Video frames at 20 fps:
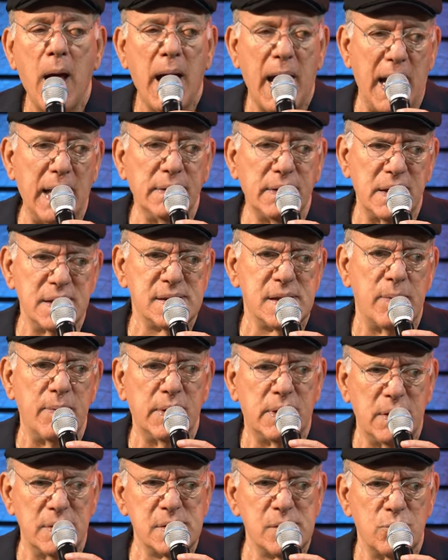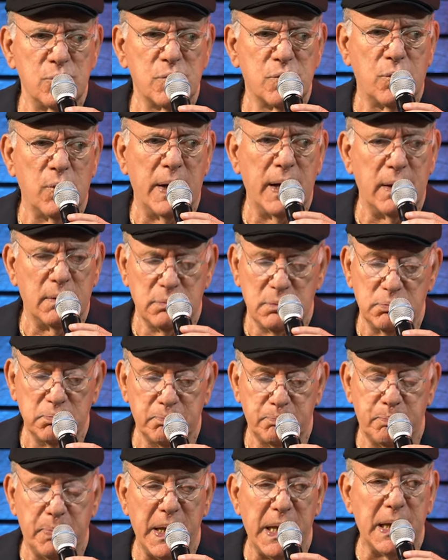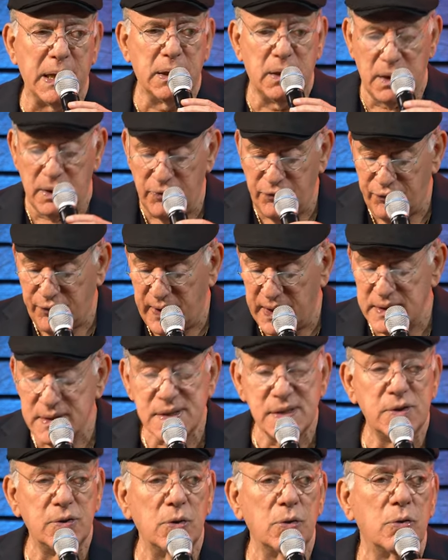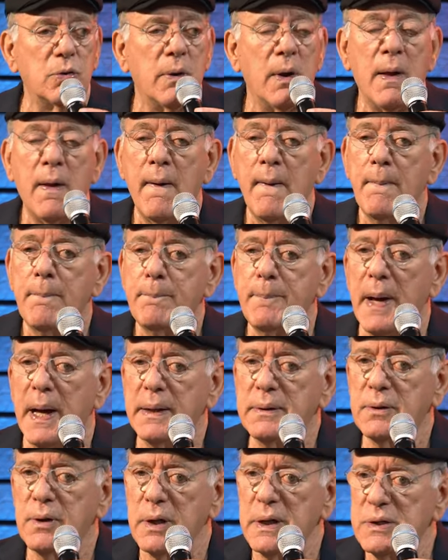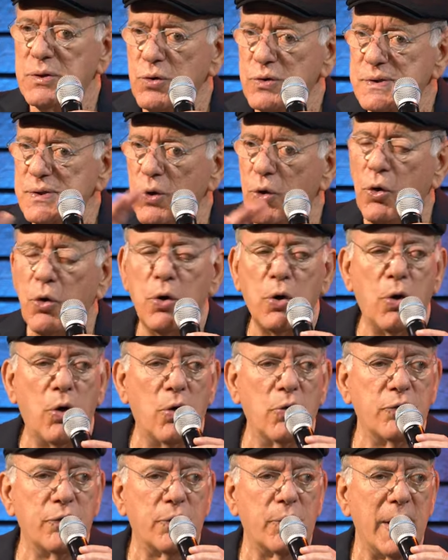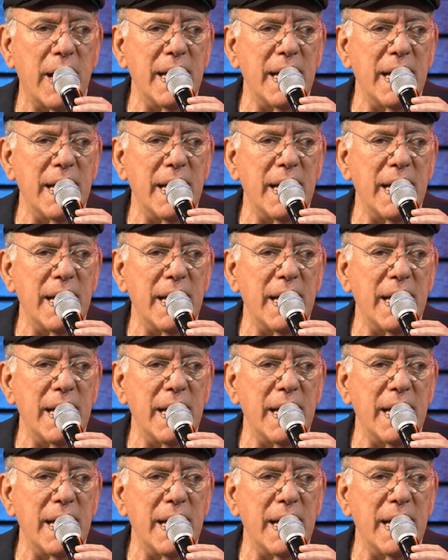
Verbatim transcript: Anti-Semitism was big in France too, but it was all over.